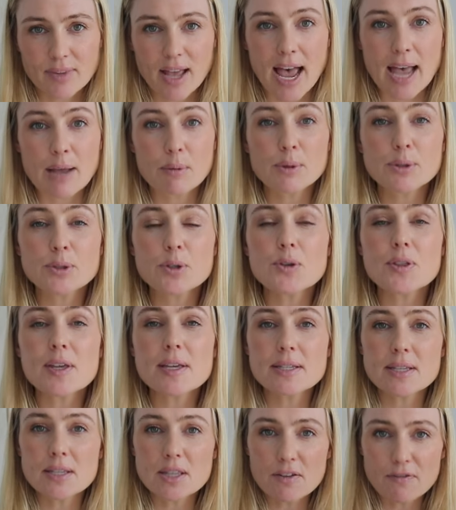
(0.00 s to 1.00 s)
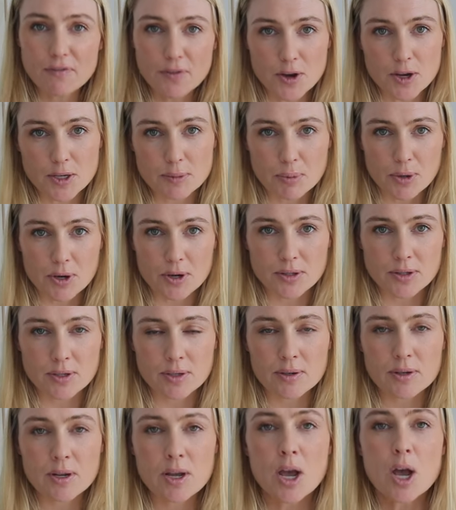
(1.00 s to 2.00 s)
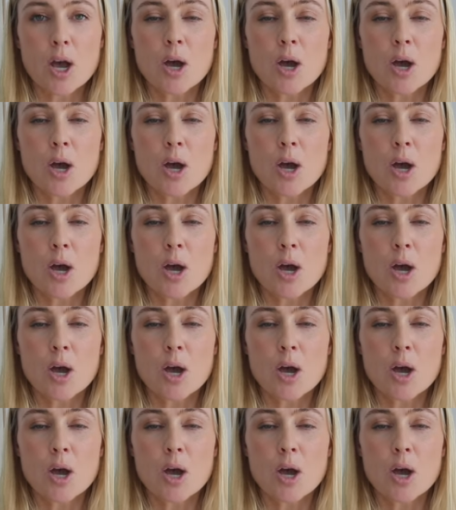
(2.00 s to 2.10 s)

I will do this in the first person,